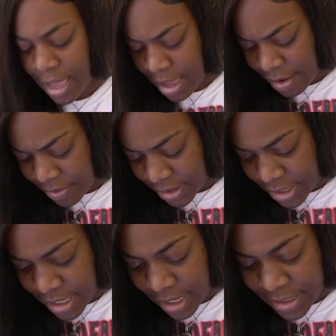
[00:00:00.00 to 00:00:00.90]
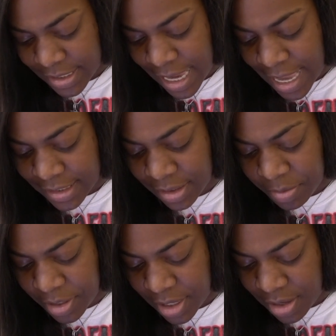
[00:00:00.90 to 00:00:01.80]
Everything attached to
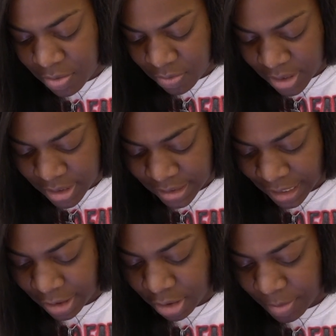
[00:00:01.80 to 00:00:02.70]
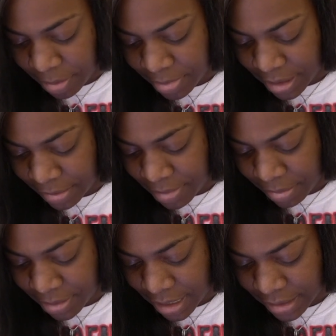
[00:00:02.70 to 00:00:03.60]
me wins. I gotta go to
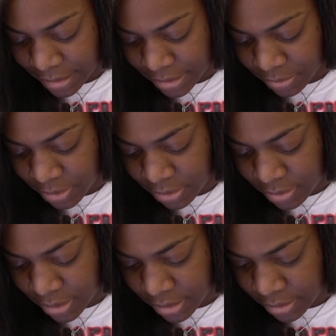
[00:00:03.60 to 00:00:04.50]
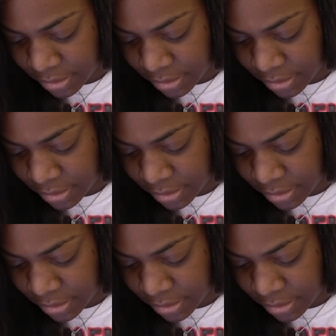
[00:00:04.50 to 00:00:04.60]
my block list real quick.